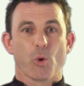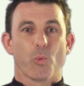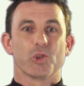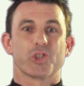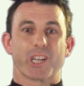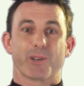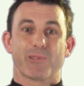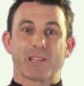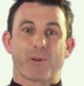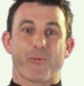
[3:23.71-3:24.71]
would
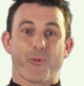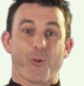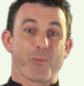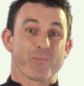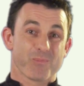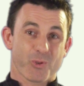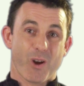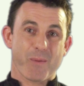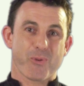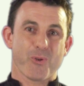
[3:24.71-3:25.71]
generally perform
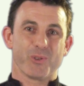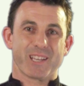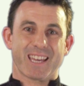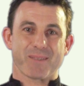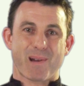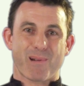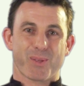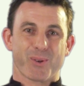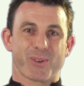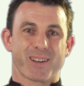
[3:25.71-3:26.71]
quite poorly at a
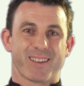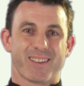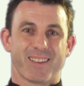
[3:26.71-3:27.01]
marathon.